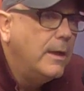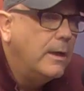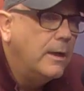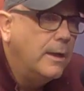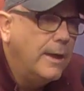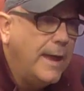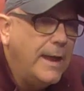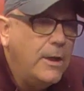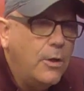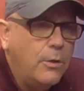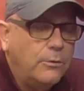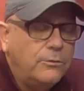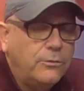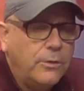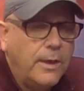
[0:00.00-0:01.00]
Uh, eight
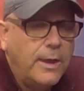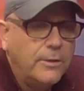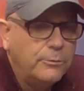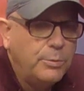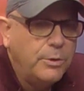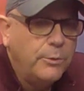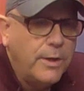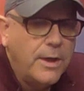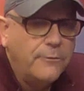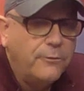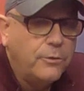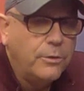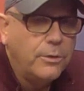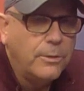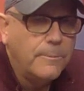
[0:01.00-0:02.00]
Oaks has been around
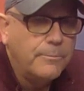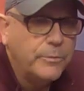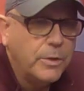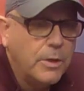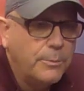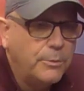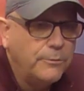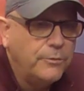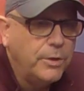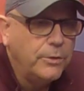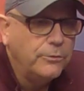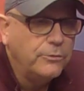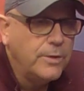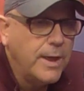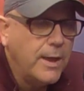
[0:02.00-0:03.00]
for a couple of
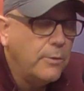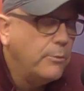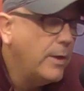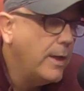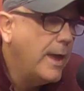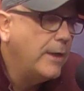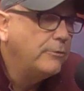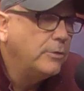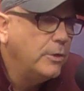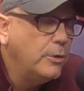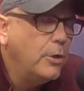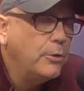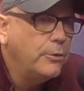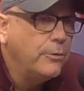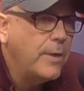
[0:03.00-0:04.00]
years now, well, actually
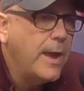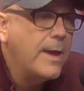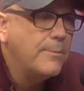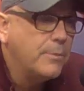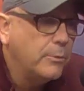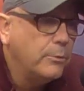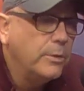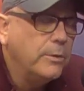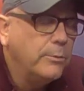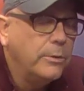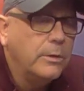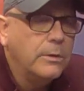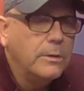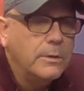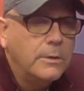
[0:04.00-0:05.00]
longer than that, but we
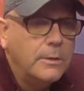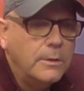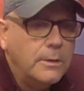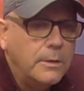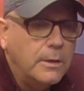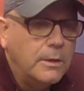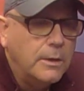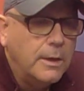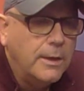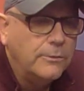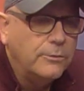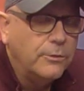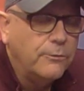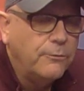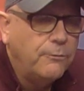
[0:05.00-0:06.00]
were
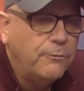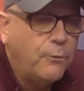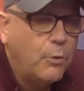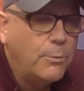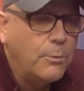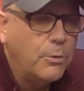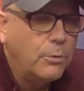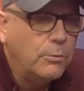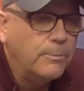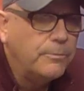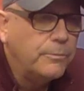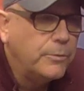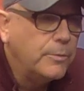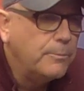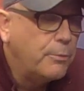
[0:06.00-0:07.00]
as a formal
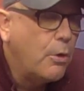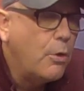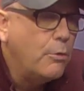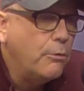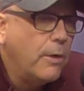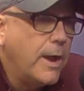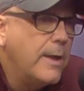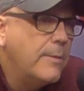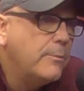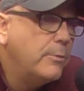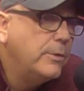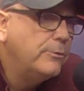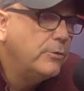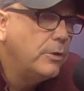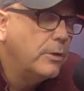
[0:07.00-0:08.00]
program
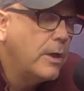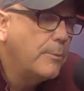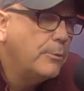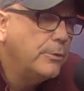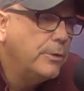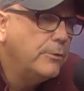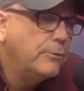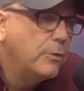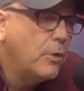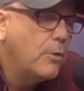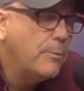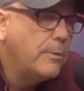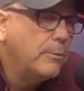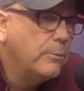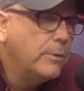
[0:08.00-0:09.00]
we started a couple years
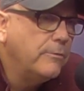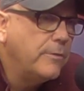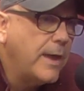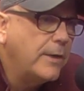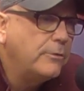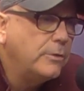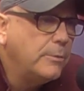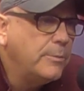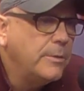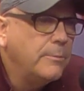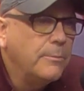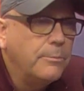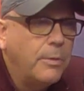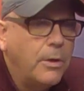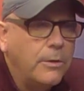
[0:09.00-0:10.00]
ago, but we've actually
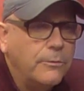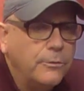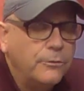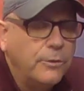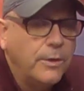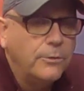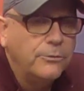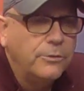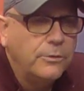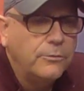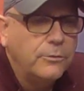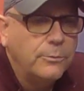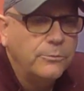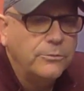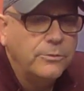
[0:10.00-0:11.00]
been part of the jail
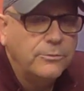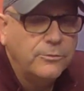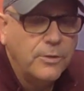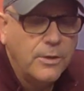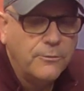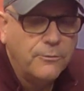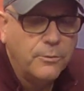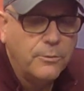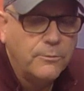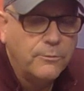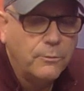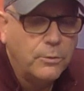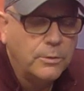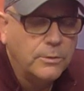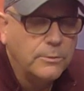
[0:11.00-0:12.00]
systems and stuff for,
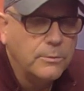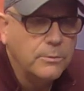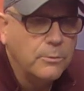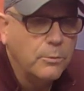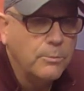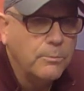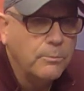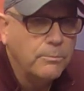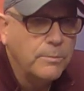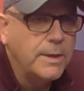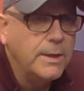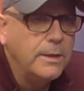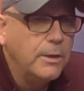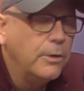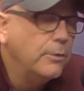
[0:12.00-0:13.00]
for
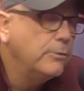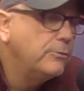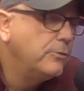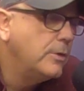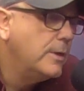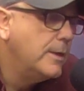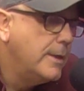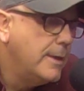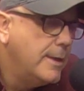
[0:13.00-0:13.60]
many years.